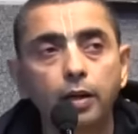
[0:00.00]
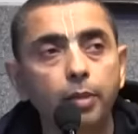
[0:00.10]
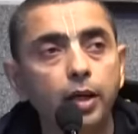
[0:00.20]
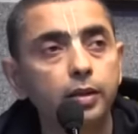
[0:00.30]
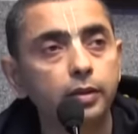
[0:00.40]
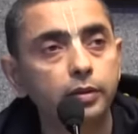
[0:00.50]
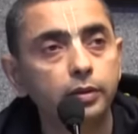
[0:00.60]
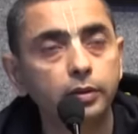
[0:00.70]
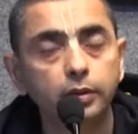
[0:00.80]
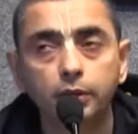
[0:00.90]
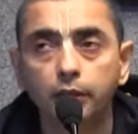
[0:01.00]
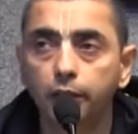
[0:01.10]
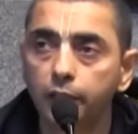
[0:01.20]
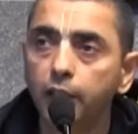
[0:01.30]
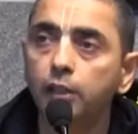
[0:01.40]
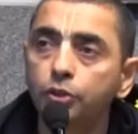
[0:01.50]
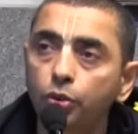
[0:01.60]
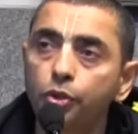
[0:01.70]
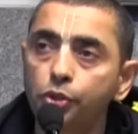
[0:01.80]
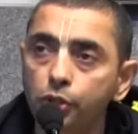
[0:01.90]
But a real
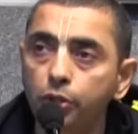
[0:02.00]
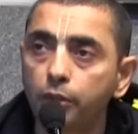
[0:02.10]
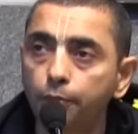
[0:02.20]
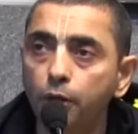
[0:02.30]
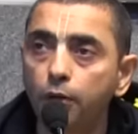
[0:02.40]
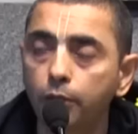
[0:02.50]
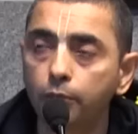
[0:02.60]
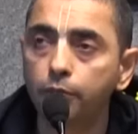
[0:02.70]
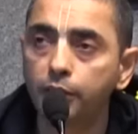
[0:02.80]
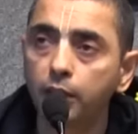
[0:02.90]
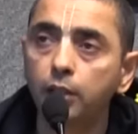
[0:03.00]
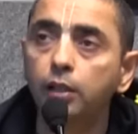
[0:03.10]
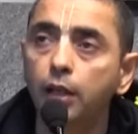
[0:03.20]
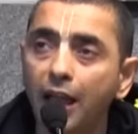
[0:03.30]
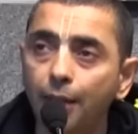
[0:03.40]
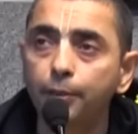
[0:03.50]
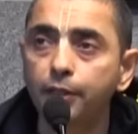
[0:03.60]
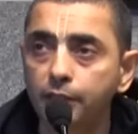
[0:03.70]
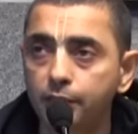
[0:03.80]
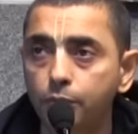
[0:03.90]
solution to the problem, real
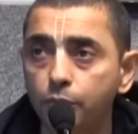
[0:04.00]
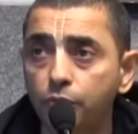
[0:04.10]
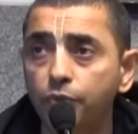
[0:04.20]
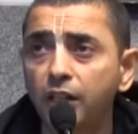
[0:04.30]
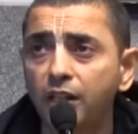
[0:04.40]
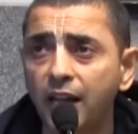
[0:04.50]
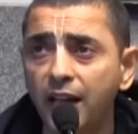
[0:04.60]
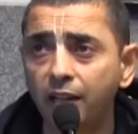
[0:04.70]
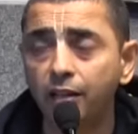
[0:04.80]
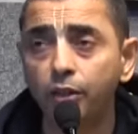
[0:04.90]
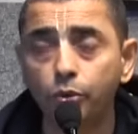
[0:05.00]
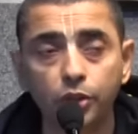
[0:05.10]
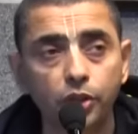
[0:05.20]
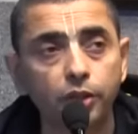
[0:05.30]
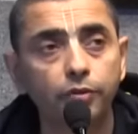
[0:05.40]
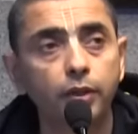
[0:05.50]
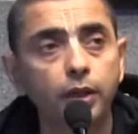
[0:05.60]
happiness which we are hankering to achieve,